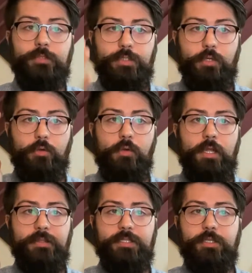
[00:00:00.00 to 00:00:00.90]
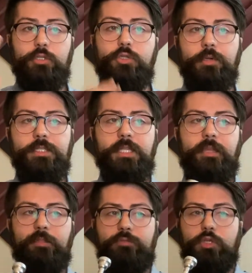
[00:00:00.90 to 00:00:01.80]
So this is our shortest
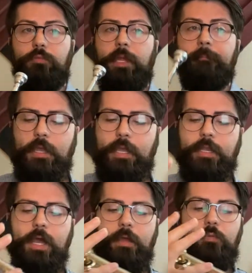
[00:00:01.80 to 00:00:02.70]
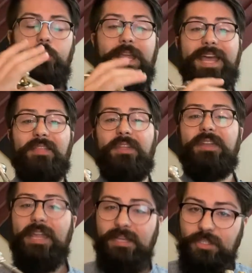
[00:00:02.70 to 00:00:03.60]
length of tubing, and I'm going to add the
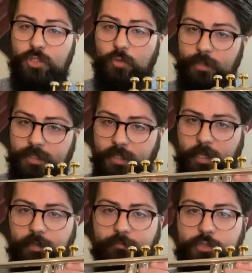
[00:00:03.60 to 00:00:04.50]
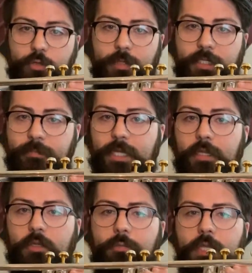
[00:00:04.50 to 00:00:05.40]
next shortest length of tubing to make it a
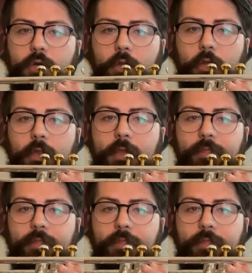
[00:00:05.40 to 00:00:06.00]
little bit longer.